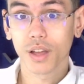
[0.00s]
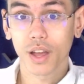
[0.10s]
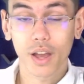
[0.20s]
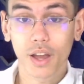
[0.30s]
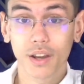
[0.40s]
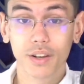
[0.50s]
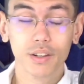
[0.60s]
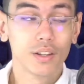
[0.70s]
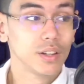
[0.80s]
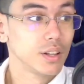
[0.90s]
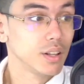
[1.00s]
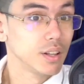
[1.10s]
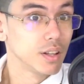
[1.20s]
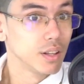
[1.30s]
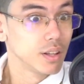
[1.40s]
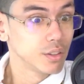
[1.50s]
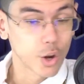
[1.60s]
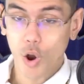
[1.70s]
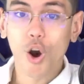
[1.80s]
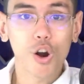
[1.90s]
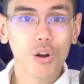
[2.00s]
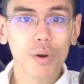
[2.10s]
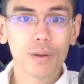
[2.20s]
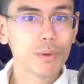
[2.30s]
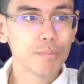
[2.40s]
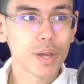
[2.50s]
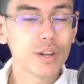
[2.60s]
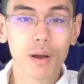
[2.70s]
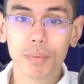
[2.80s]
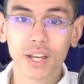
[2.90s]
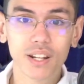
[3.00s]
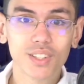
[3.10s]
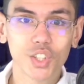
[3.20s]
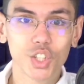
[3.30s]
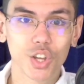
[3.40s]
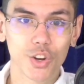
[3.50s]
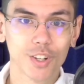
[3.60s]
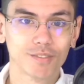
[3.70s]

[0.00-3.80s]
and they're all going to be pinned up against each other.